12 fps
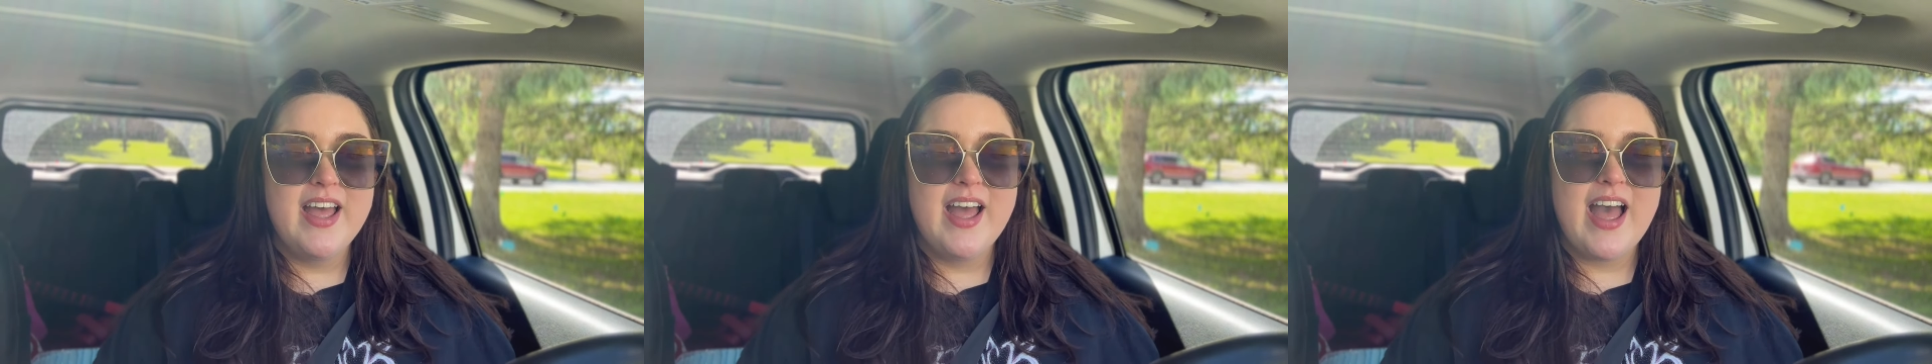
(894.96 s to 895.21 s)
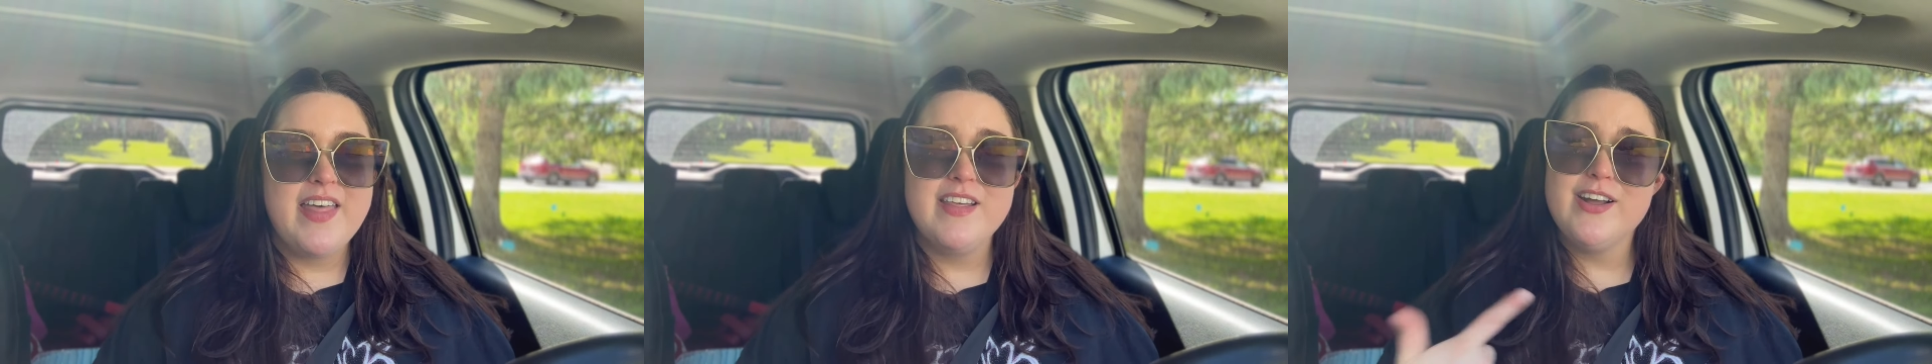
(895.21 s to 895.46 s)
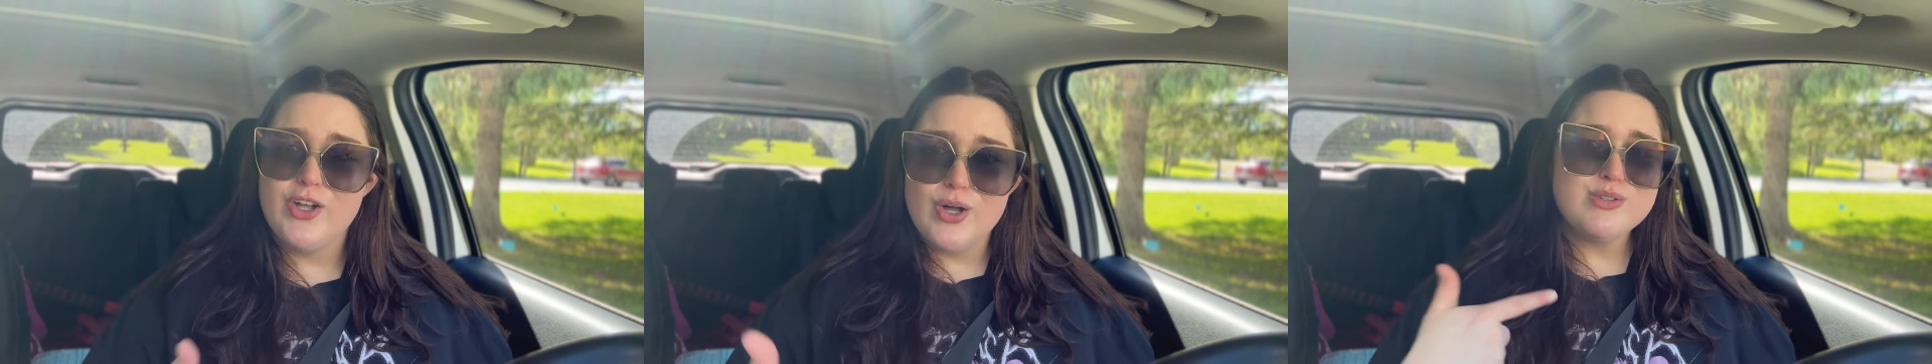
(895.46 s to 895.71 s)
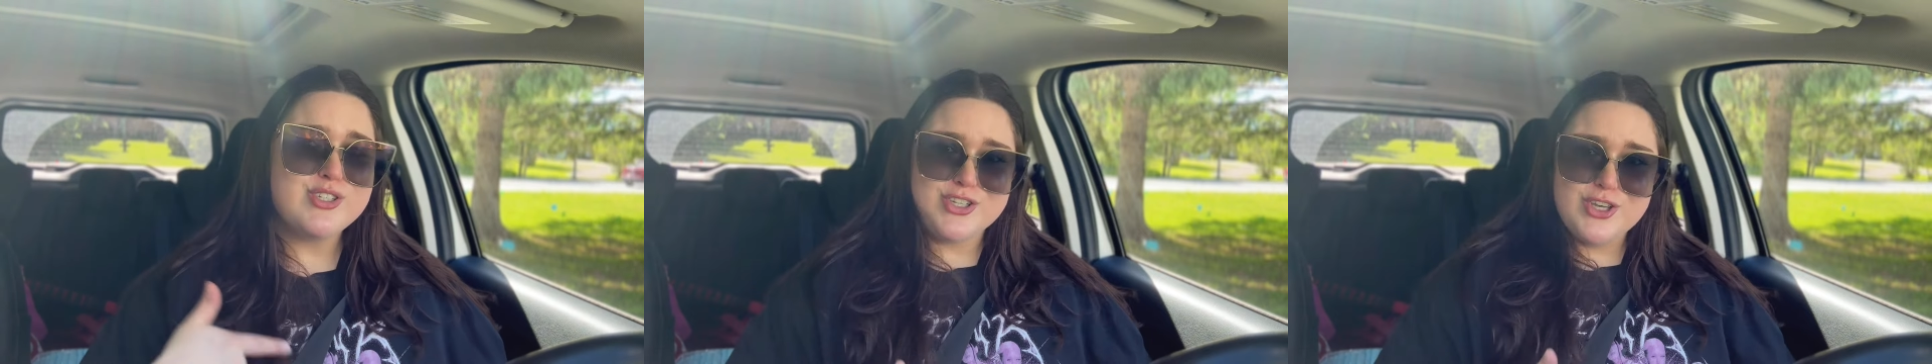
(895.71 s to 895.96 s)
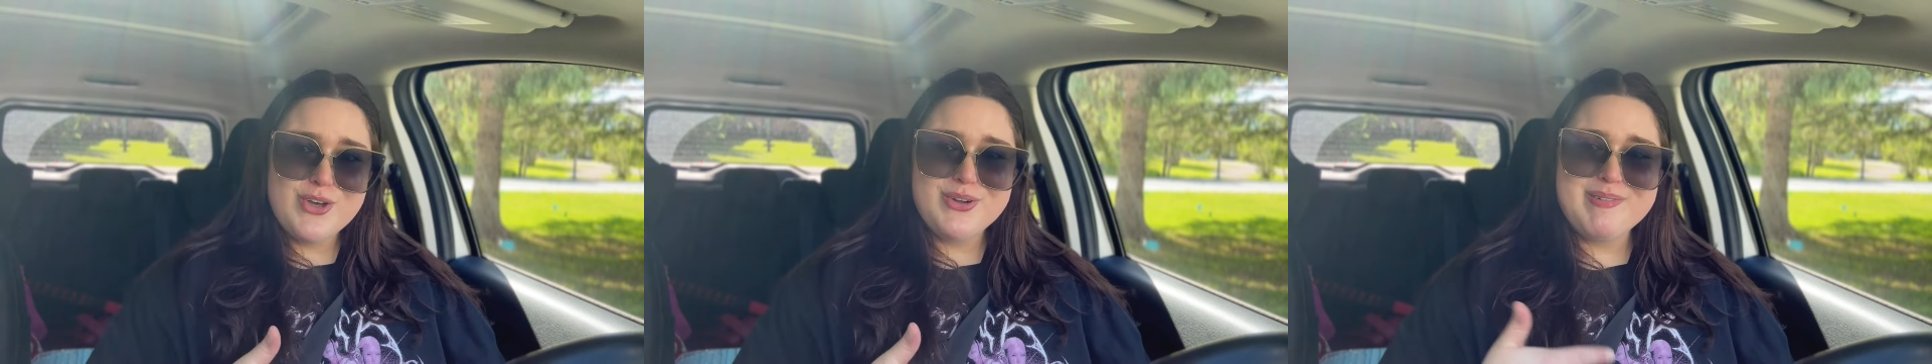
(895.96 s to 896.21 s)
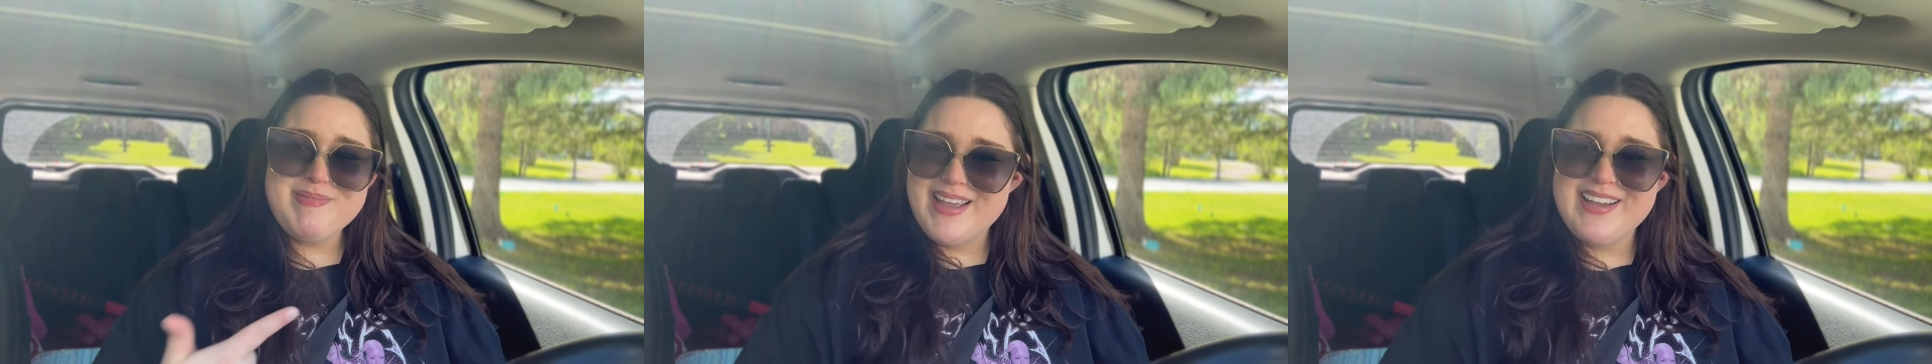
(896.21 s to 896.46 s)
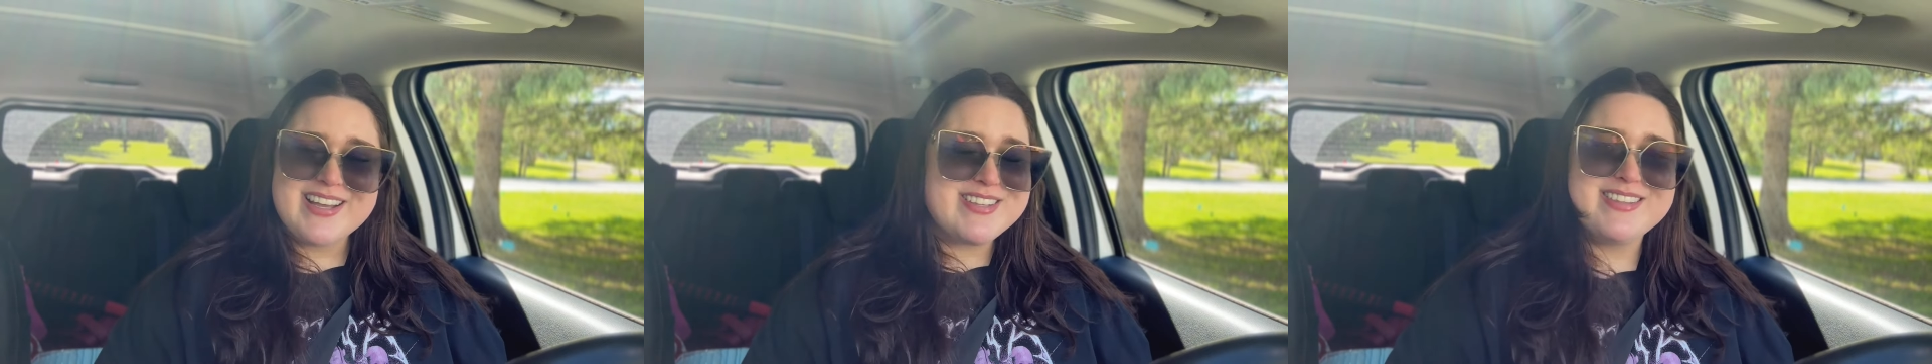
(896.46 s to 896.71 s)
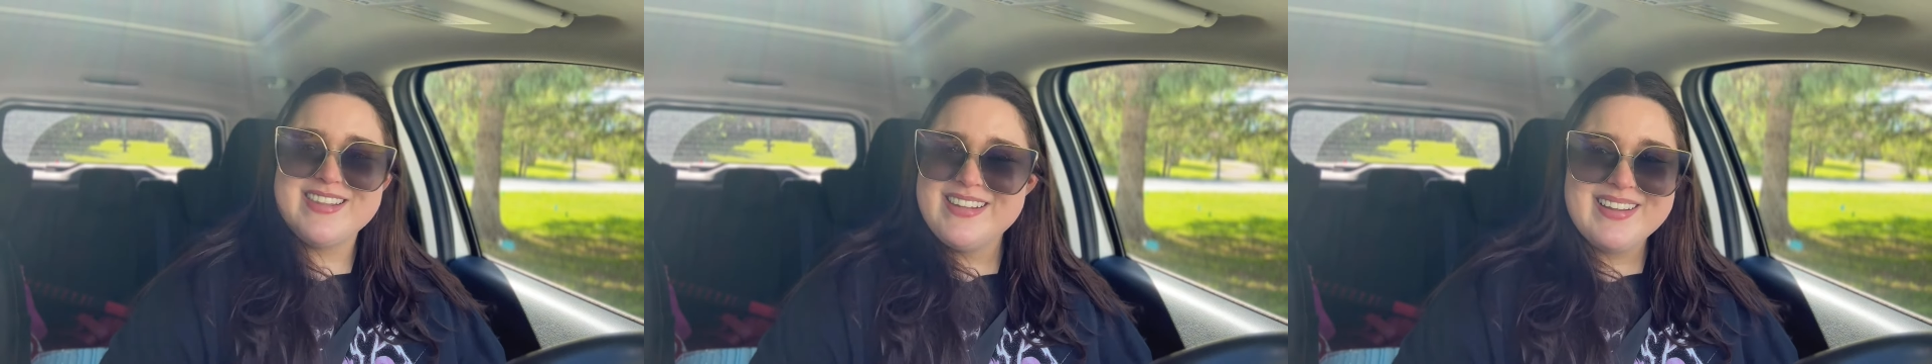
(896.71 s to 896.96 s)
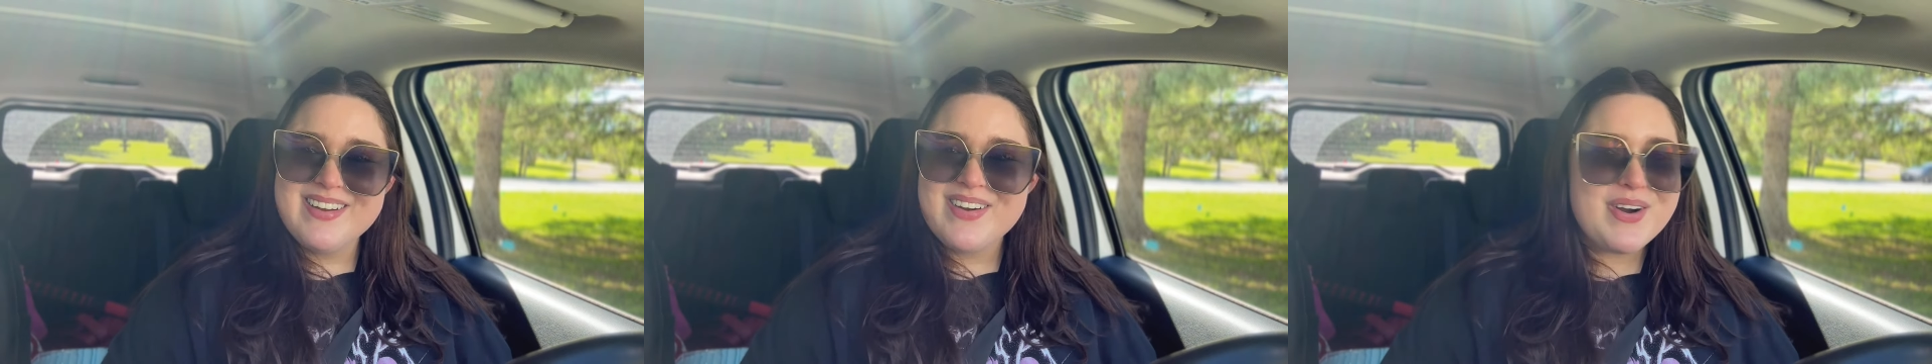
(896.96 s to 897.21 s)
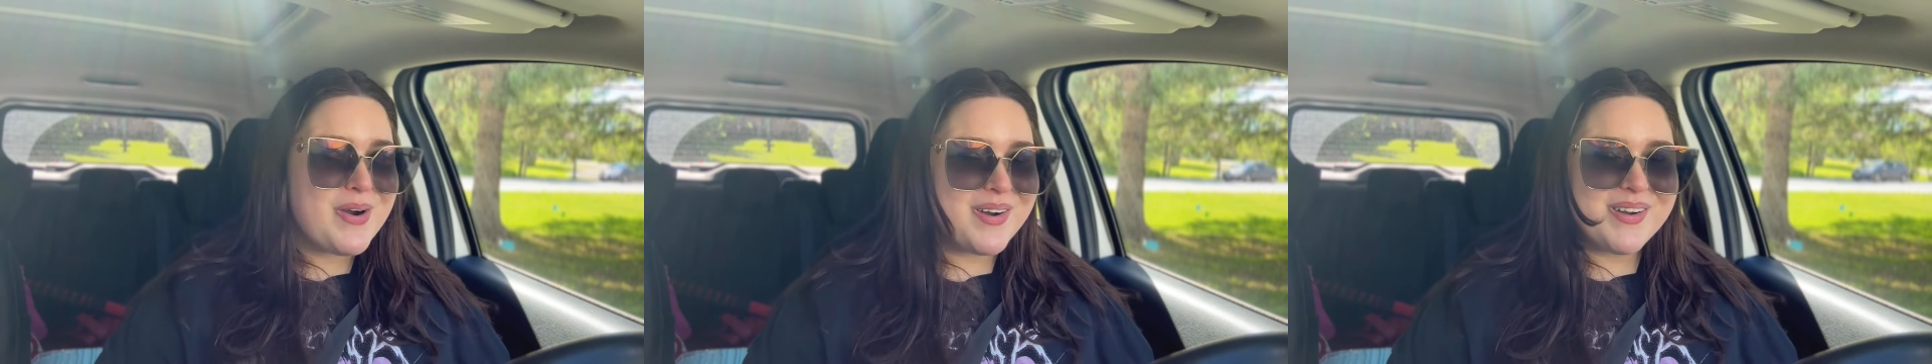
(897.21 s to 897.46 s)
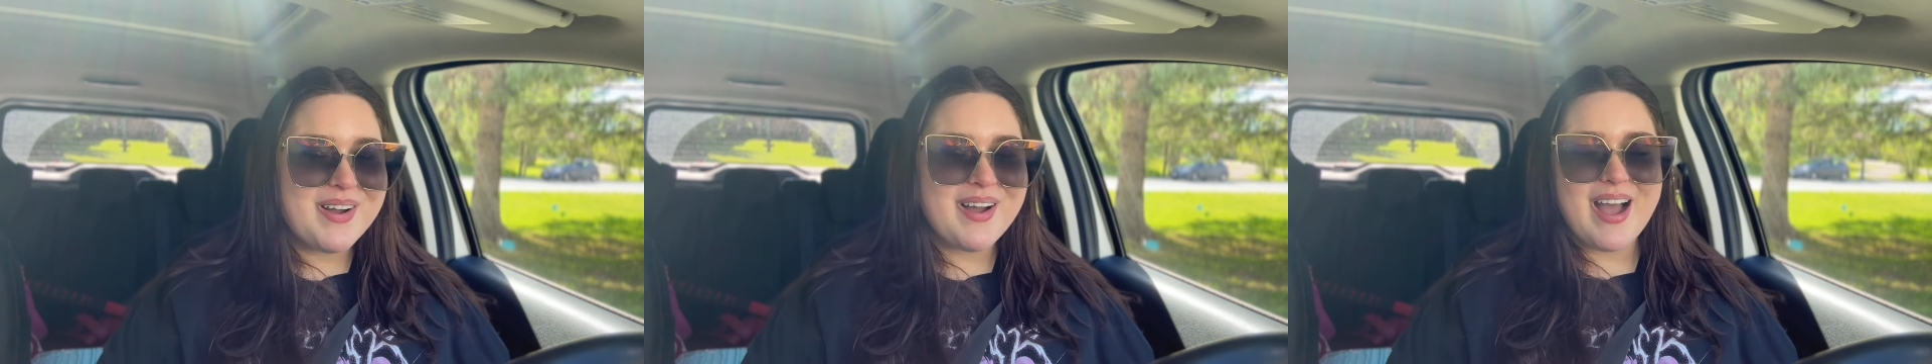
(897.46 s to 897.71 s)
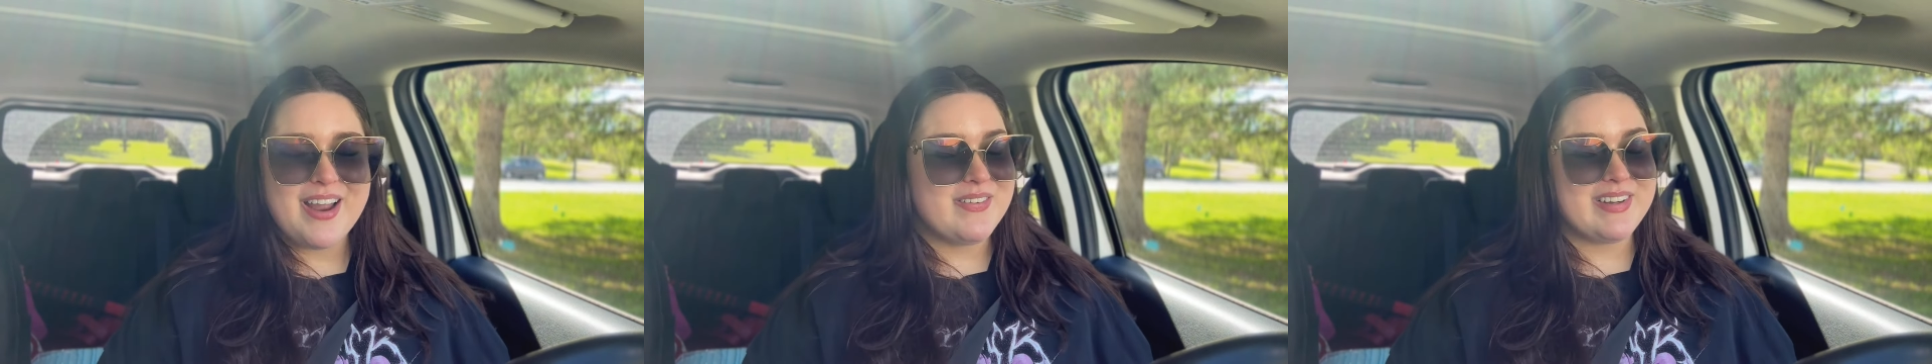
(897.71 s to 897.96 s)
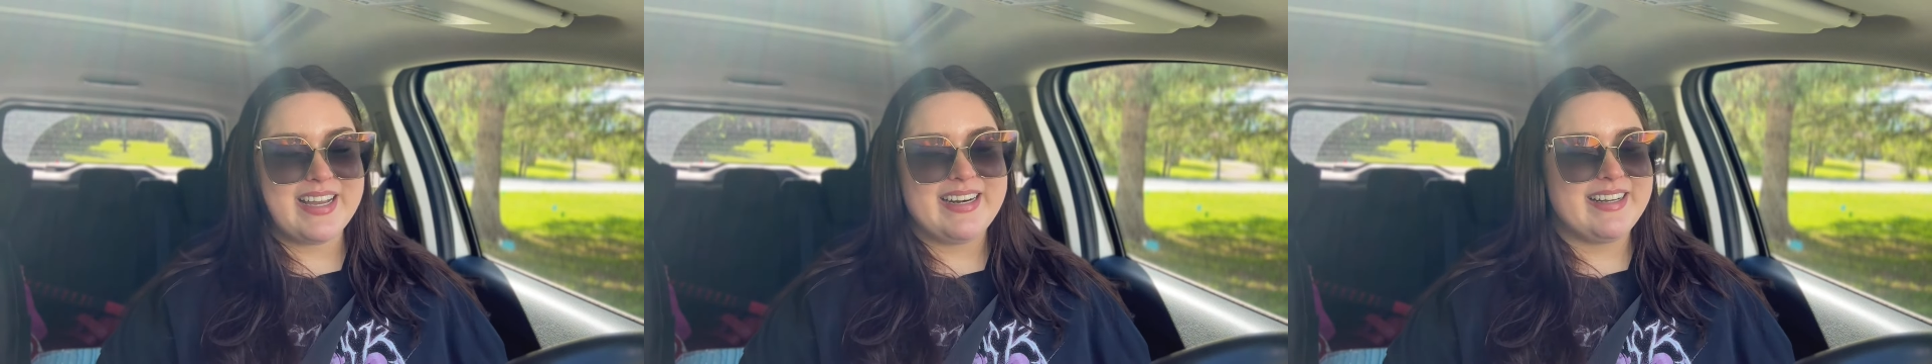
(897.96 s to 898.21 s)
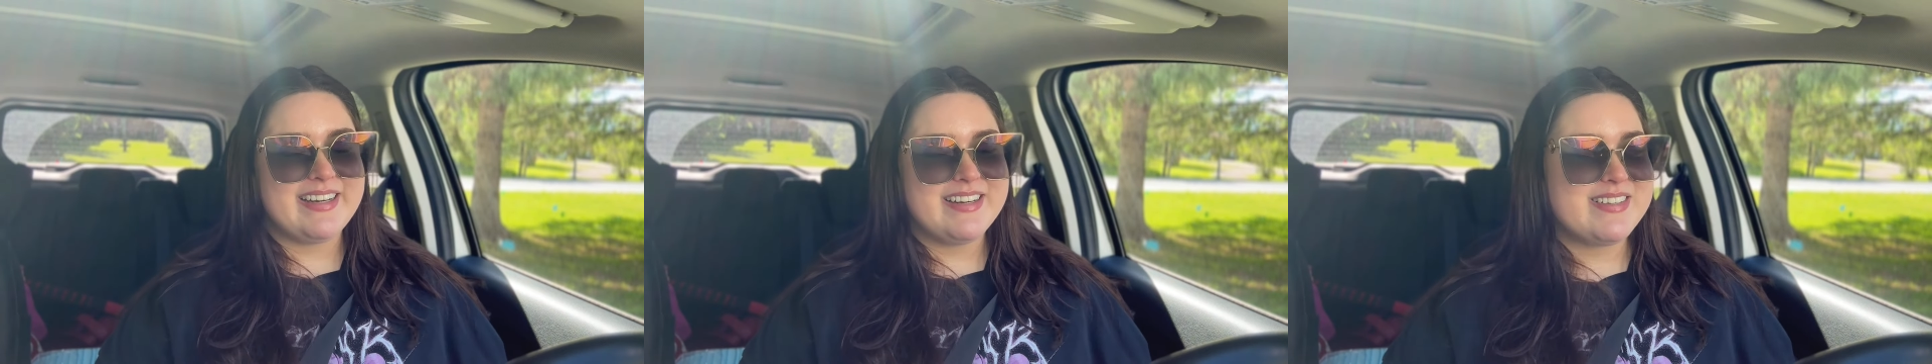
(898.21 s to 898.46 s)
and then ghost you to make, because I don't get it.